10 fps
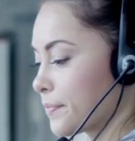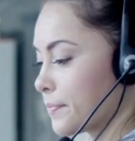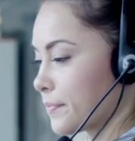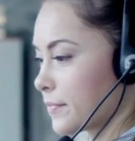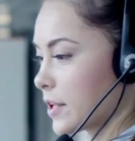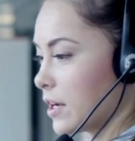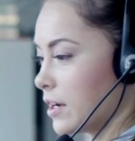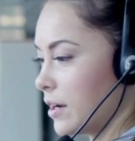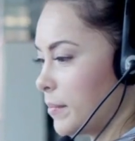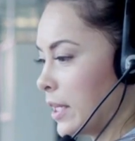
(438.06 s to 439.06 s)
can reduce
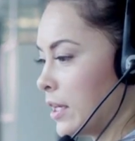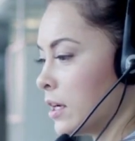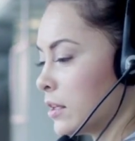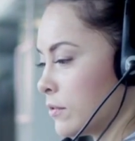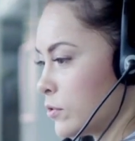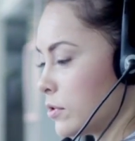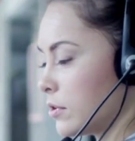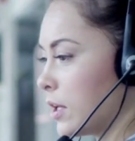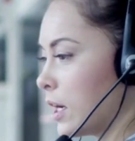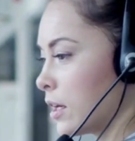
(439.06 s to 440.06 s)
their chargeback
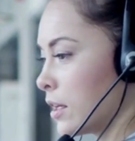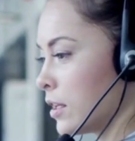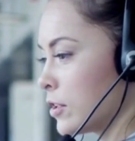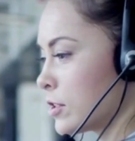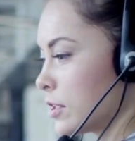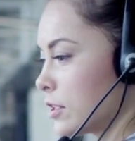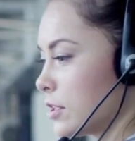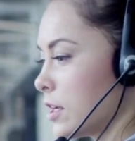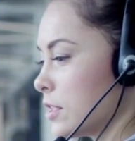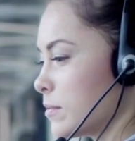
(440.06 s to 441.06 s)
rates,
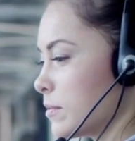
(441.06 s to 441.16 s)
safeguard their